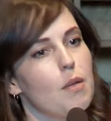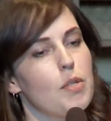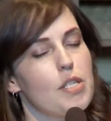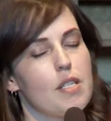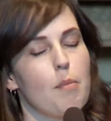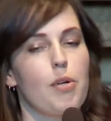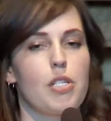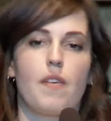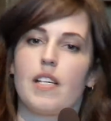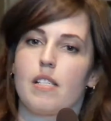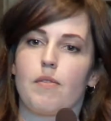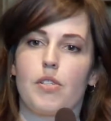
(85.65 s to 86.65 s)
which is the Push
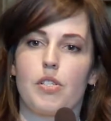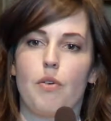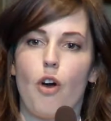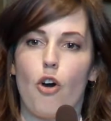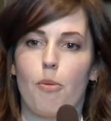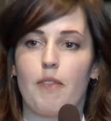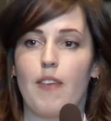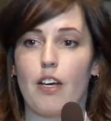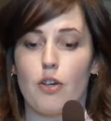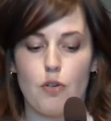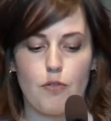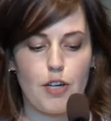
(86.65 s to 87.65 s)
Festival's new home in
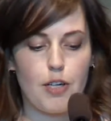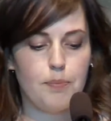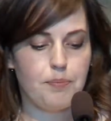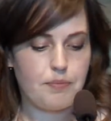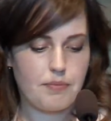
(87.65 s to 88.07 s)
Vancouver,